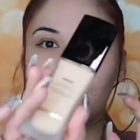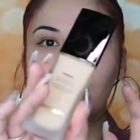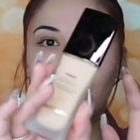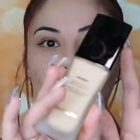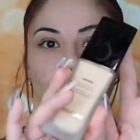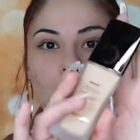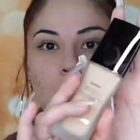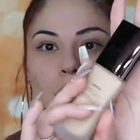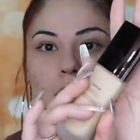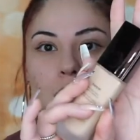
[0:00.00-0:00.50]

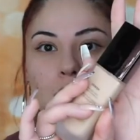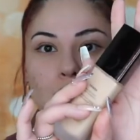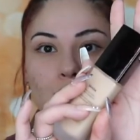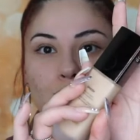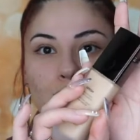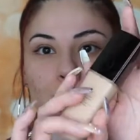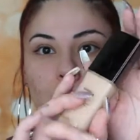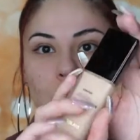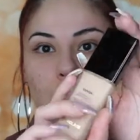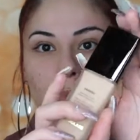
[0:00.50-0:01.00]
She
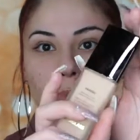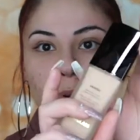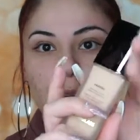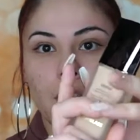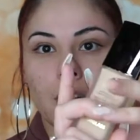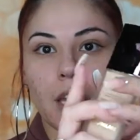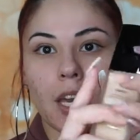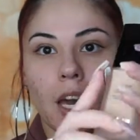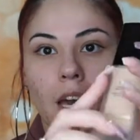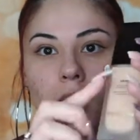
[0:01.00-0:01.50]
is really
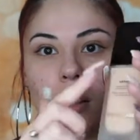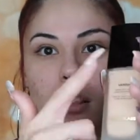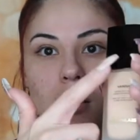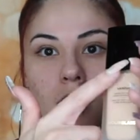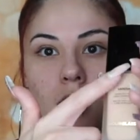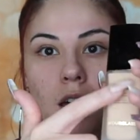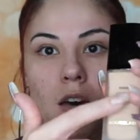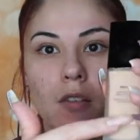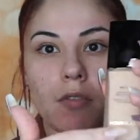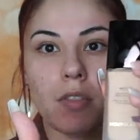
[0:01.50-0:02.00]
pretty. I
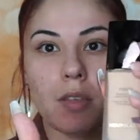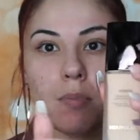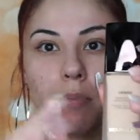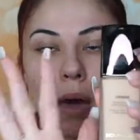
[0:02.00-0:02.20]
love the